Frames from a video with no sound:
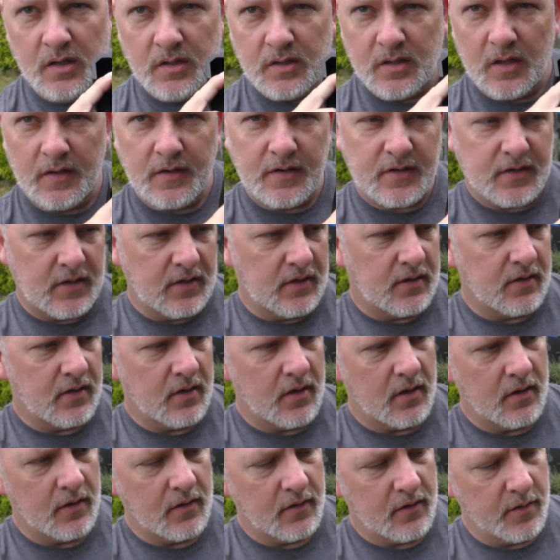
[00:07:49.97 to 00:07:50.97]
So this
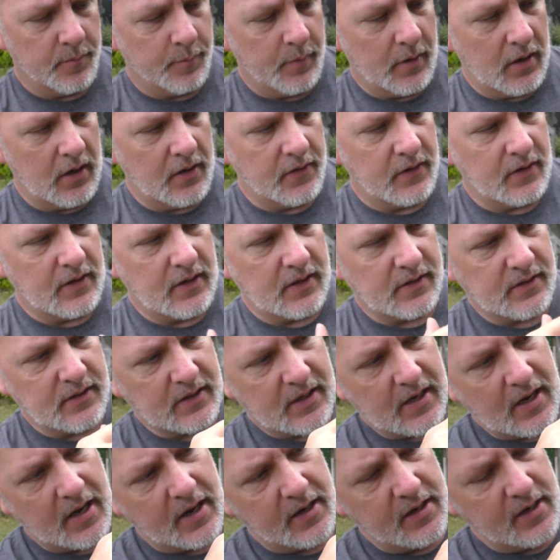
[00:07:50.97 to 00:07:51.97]
is the blade that does
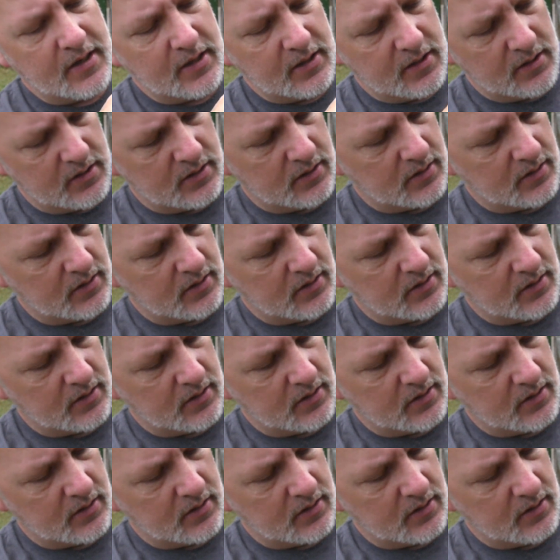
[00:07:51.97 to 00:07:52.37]
the cutting.